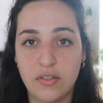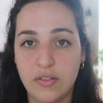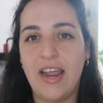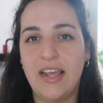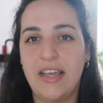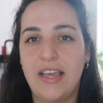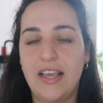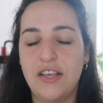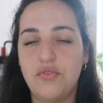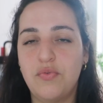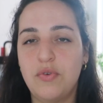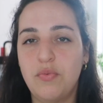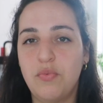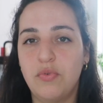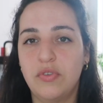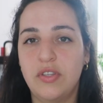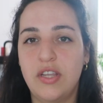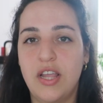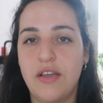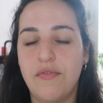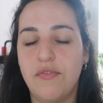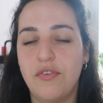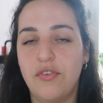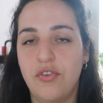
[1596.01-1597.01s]
And I guess we
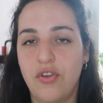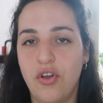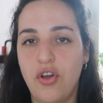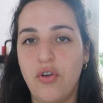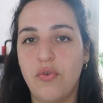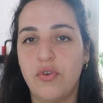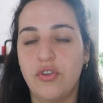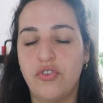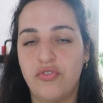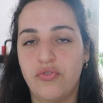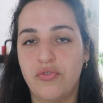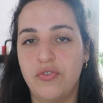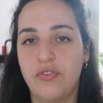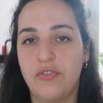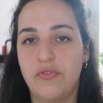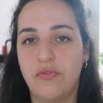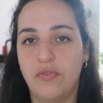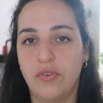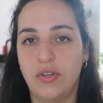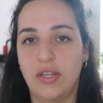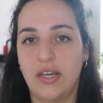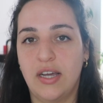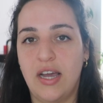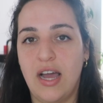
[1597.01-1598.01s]
will never know a
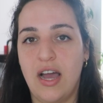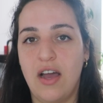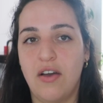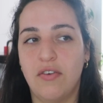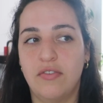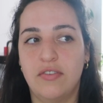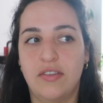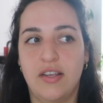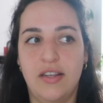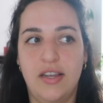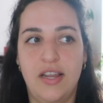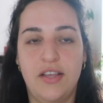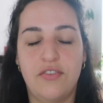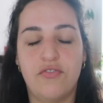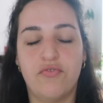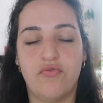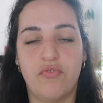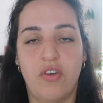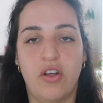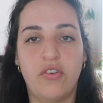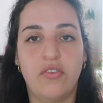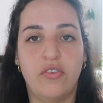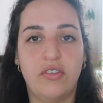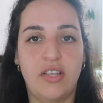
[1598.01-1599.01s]
truthful account
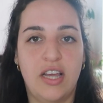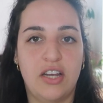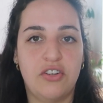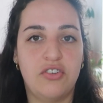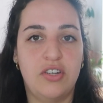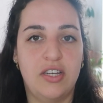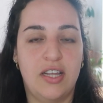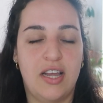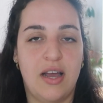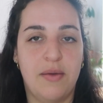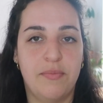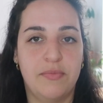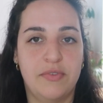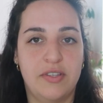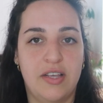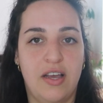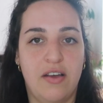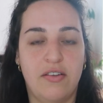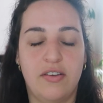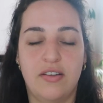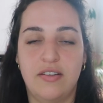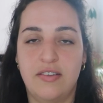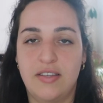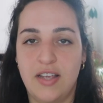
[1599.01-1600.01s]
unless Ronald actually comes
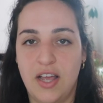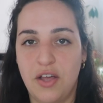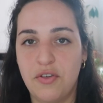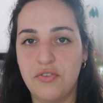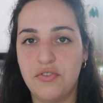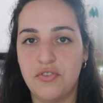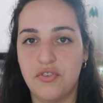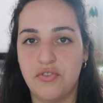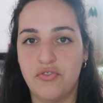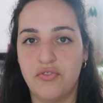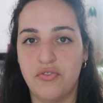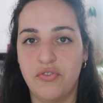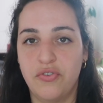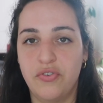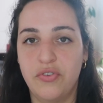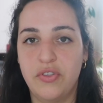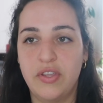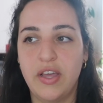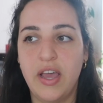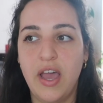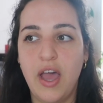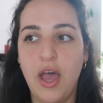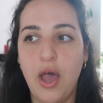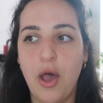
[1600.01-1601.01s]
out and tells the
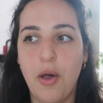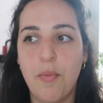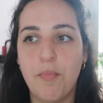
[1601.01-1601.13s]
truth,